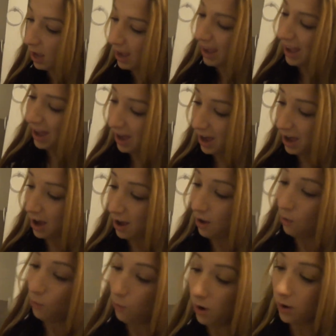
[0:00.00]

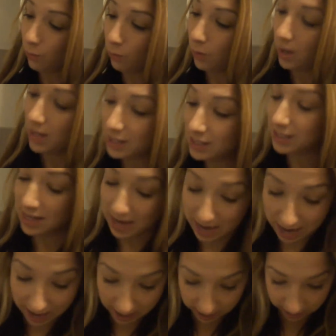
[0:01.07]
Ow, what was
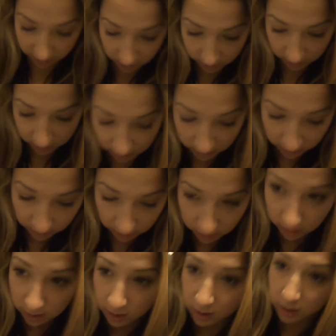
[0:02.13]
that?
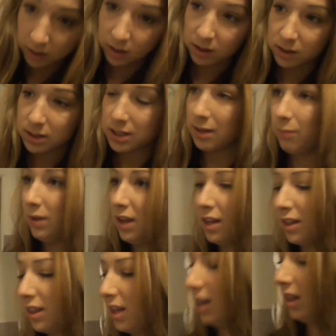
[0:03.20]

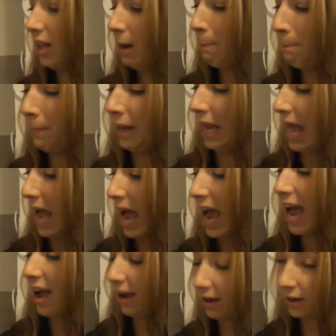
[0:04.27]
Something little and
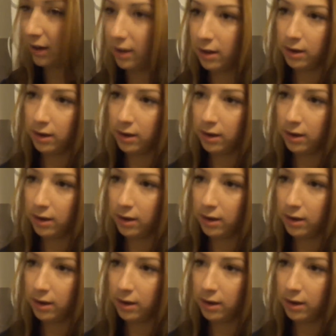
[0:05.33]
black.